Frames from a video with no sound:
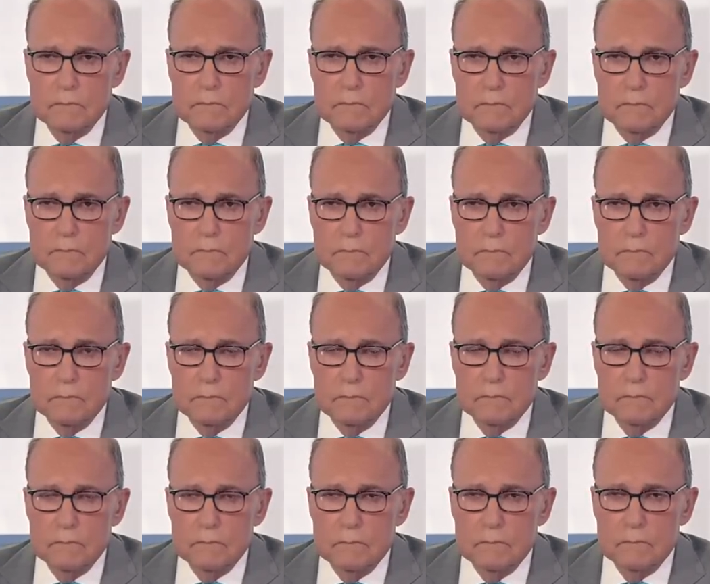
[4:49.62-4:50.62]

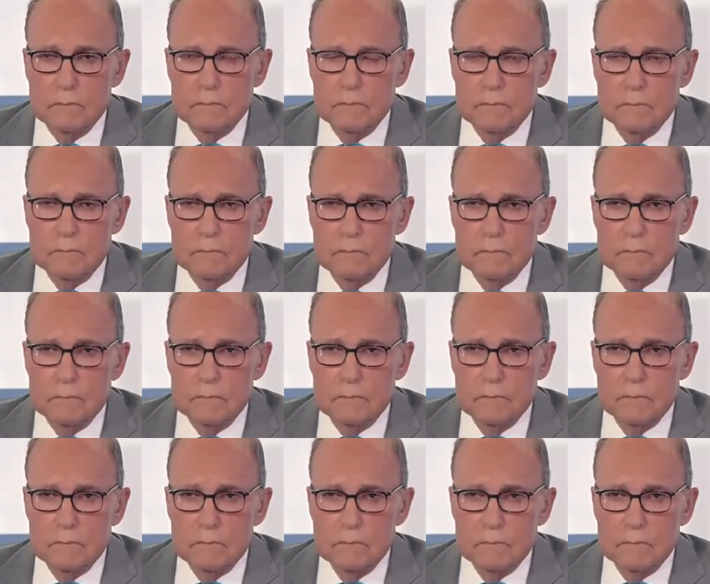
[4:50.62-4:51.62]

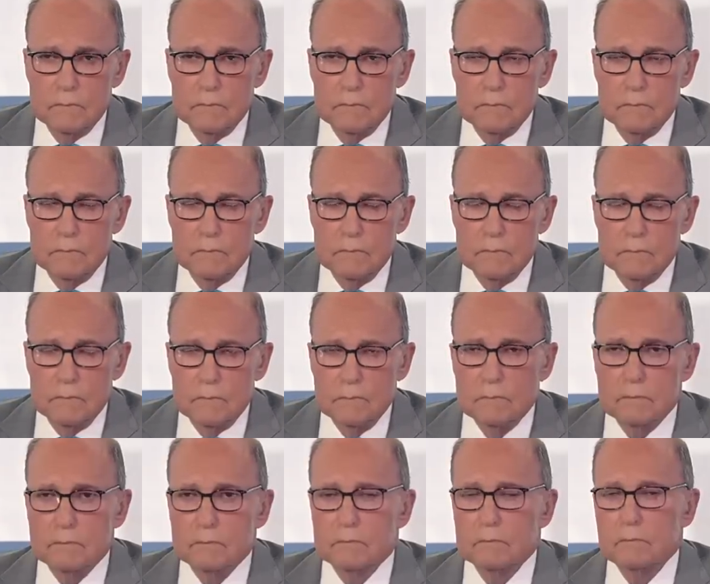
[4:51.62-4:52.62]

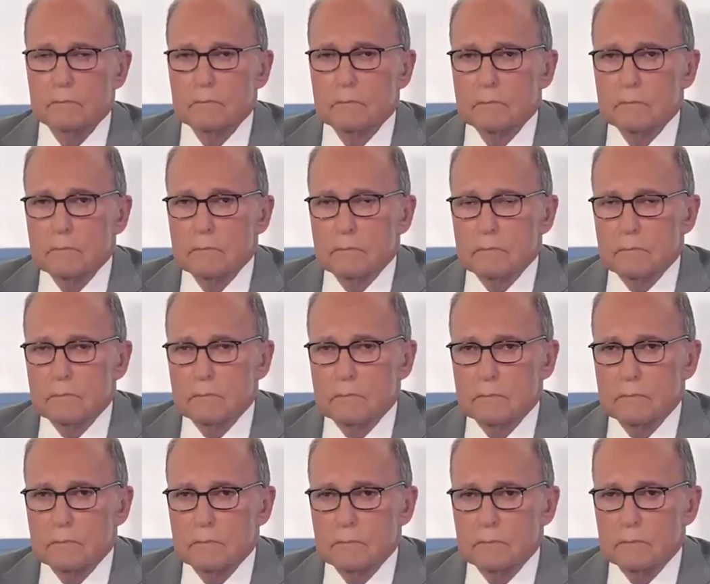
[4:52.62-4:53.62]

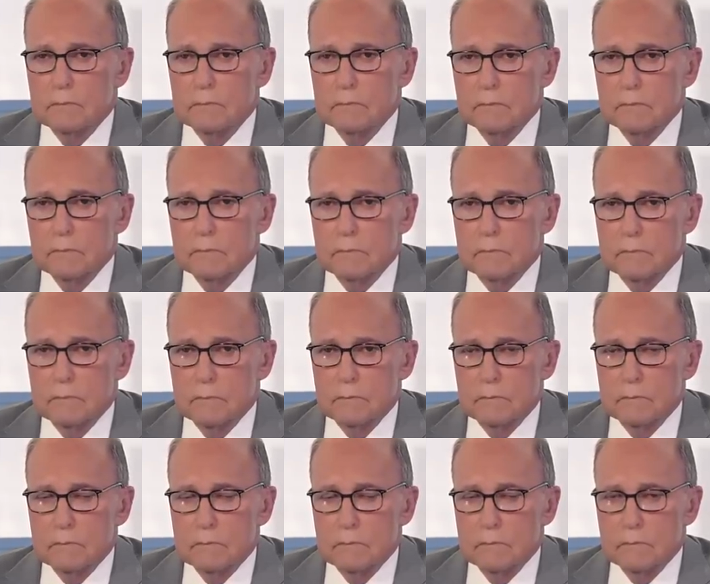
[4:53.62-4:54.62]

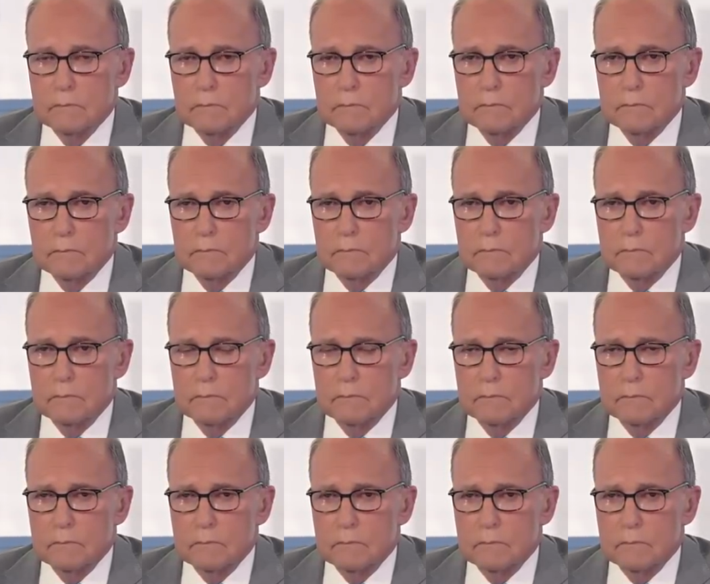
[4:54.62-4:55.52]
(not speaking)